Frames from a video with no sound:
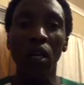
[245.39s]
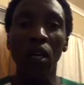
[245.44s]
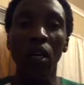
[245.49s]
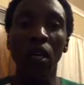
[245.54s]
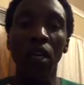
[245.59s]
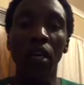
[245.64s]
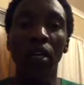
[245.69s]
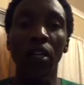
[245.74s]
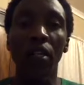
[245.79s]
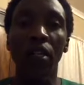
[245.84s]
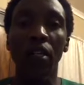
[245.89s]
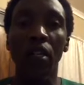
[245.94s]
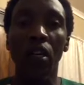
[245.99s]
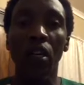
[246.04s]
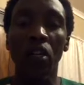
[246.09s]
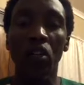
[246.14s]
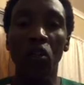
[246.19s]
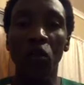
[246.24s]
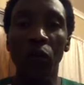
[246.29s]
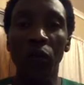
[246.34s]

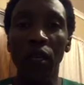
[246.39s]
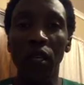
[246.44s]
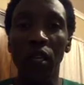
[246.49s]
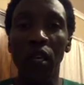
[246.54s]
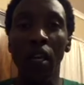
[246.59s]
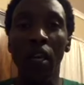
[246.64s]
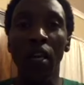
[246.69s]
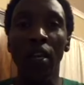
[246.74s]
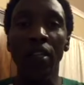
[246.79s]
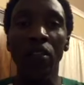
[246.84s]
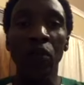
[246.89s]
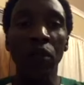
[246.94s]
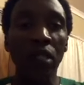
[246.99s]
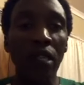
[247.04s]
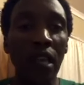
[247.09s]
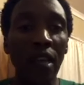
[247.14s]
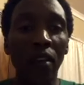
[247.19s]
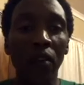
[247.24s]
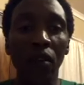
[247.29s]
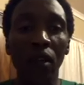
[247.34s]
and it was
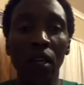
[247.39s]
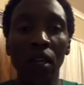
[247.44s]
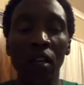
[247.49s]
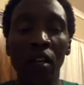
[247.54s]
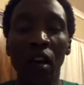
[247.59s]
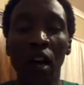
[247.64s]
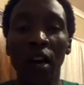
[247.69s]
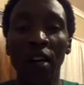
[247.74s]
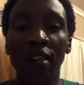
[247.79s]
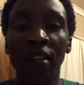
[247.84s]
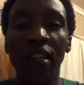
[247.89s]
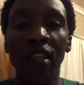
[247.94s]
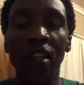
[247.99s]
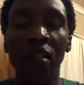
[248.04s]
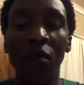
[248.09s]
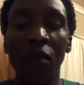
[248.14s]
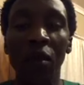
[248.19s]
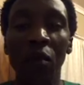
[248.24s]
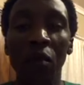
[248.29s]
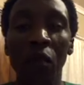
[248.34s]
like really God
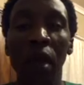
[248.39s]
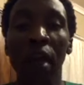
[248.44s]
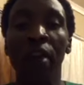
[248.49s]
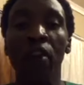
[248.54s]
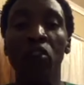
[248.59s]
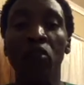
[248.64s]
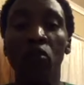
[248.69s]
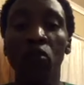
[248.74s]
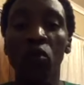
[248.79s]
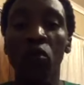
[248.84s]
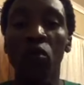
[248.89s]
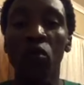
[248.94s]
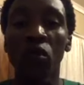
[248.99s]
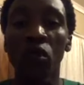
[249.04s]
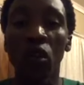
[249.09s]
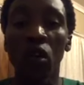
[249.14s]
taking me back to